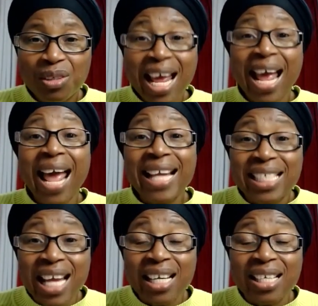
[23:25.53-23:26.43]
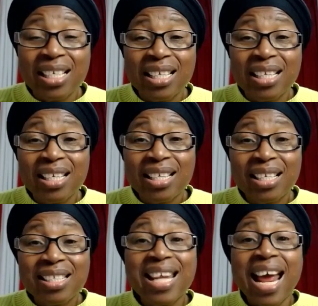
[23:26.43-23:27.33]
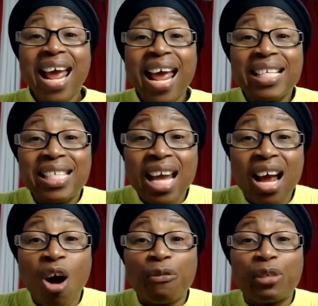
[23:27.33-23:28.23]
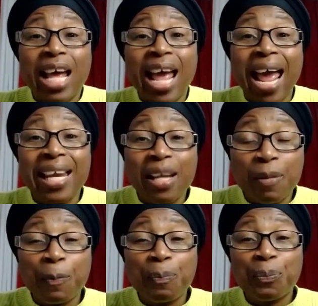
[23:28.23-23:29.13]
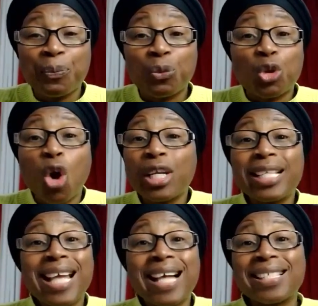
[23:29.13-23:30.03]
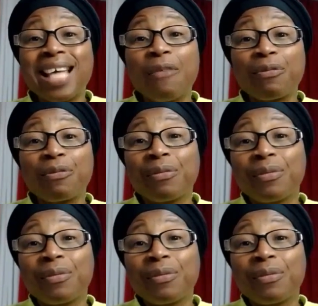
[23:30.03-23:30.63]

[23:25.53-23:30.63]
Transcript: the engine, the angel of the enemy, turning themselves